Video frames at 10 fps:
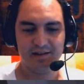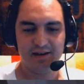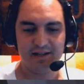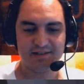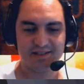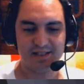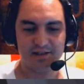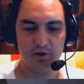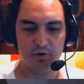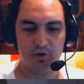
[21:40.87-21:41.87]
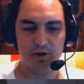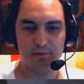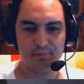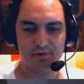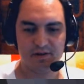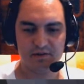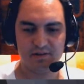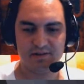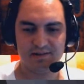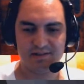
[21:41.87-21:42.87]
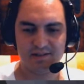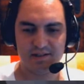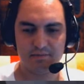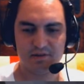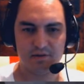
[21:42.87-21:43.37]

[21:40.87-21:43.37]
And still no oil pressure as it seems,